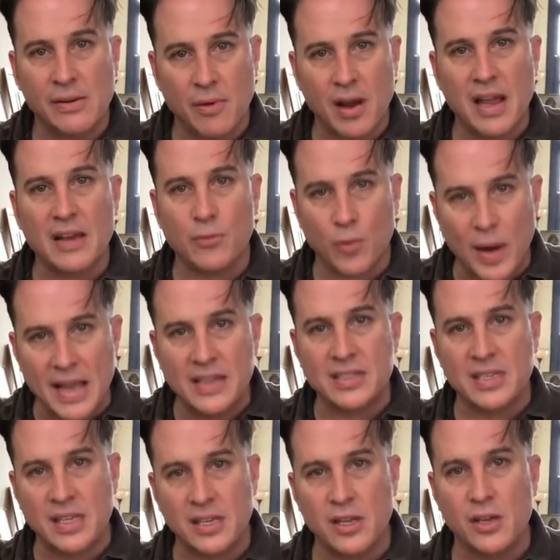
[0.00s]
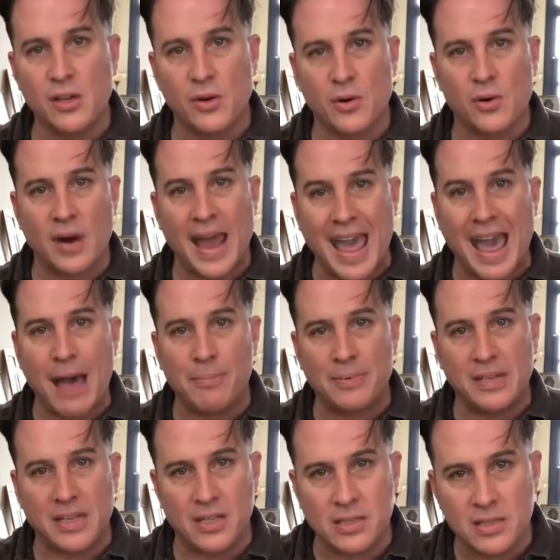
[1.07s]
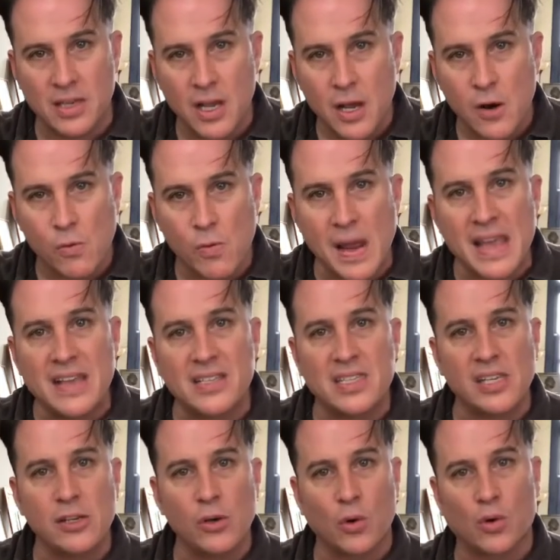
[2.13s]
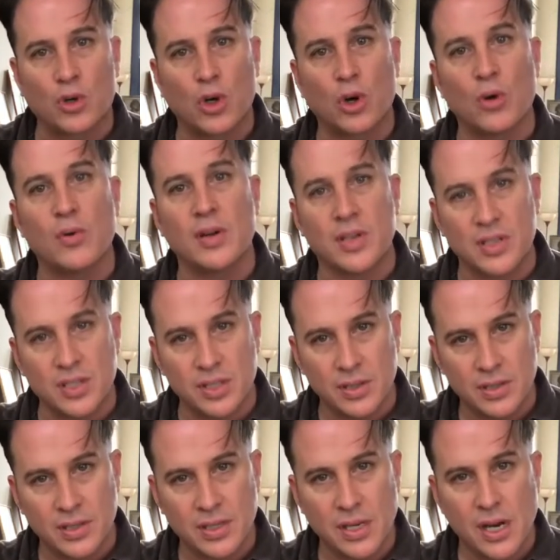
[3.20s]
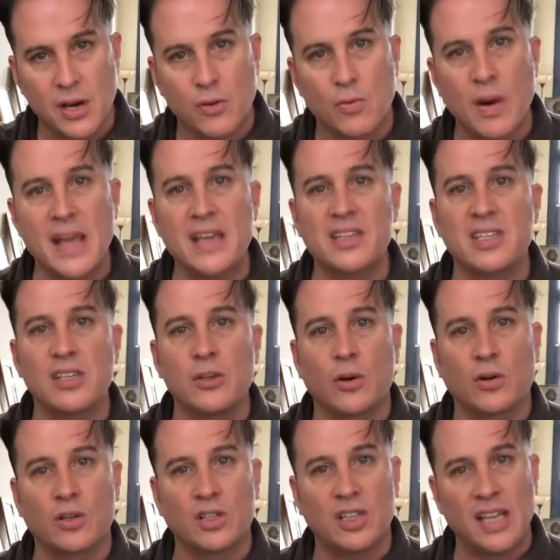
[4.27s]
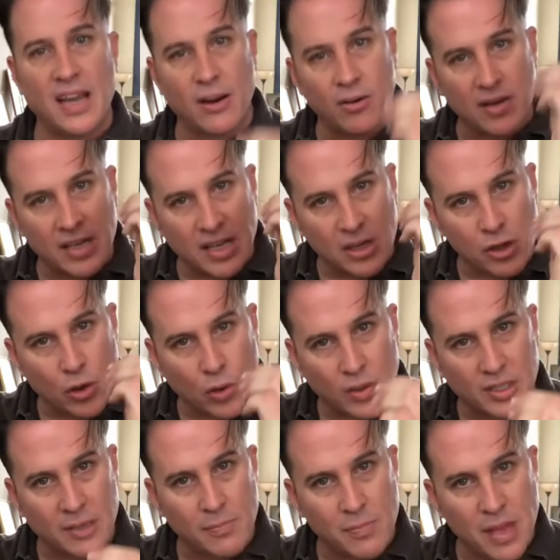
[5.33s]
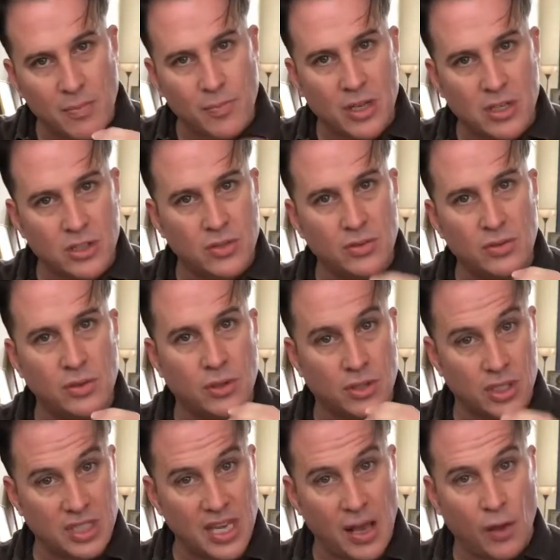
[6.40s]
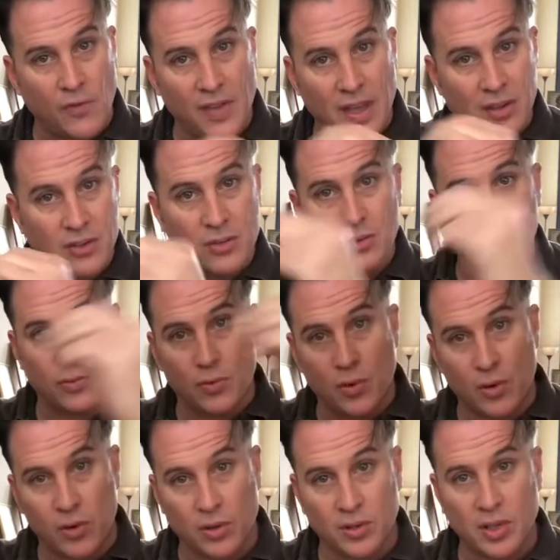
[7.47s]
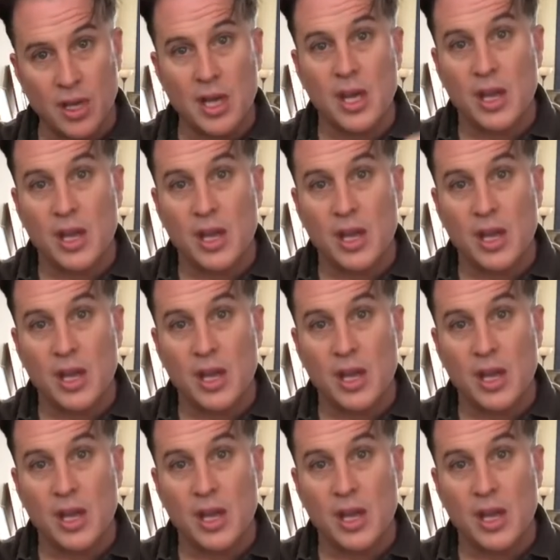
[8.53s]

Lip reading: right? Raising your happiness, raising your courage, raising your clarity and your commitment to yourself and to the world,